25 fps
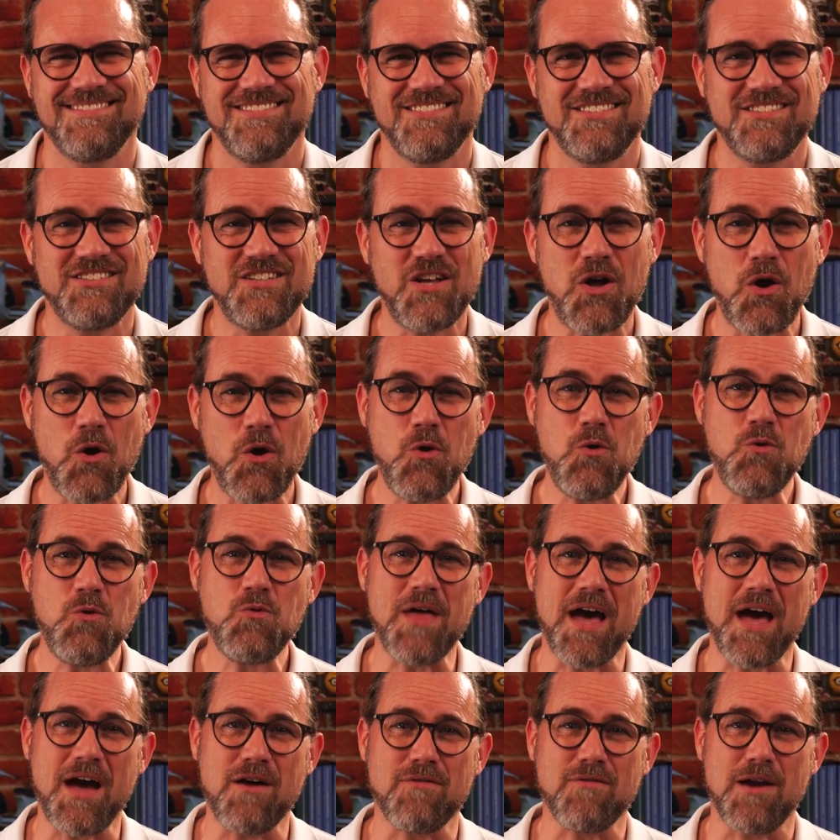So
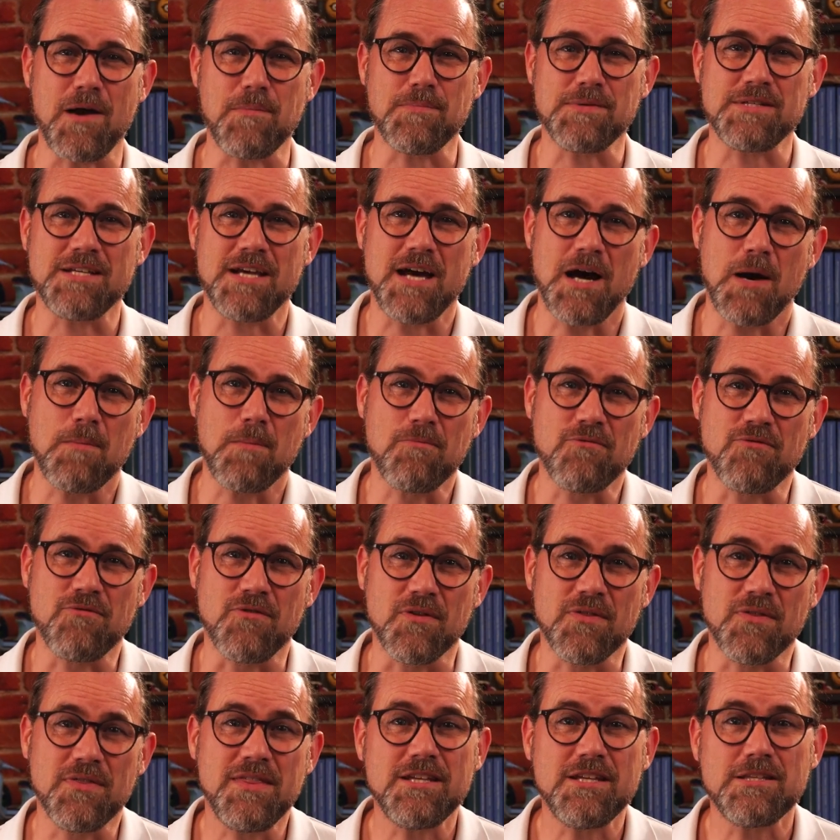that wraps it up
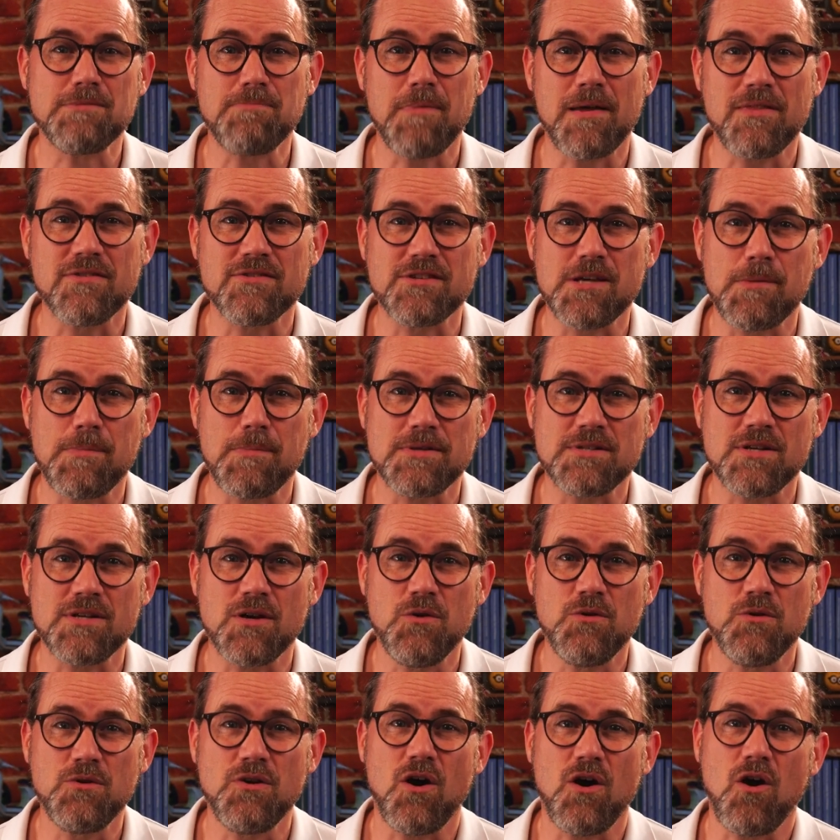for this month's
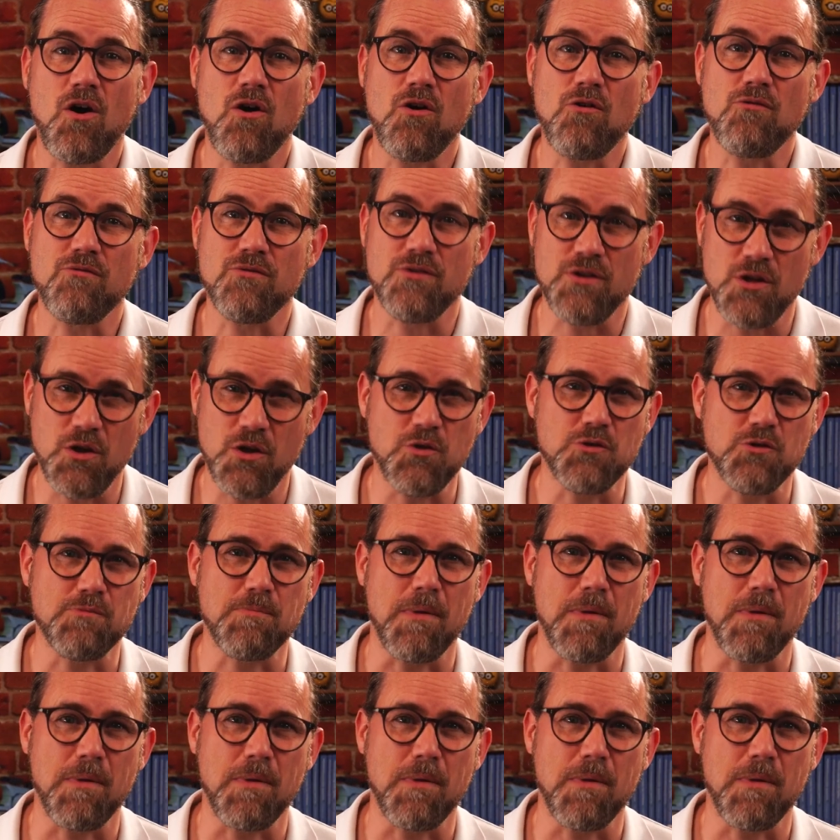episode of News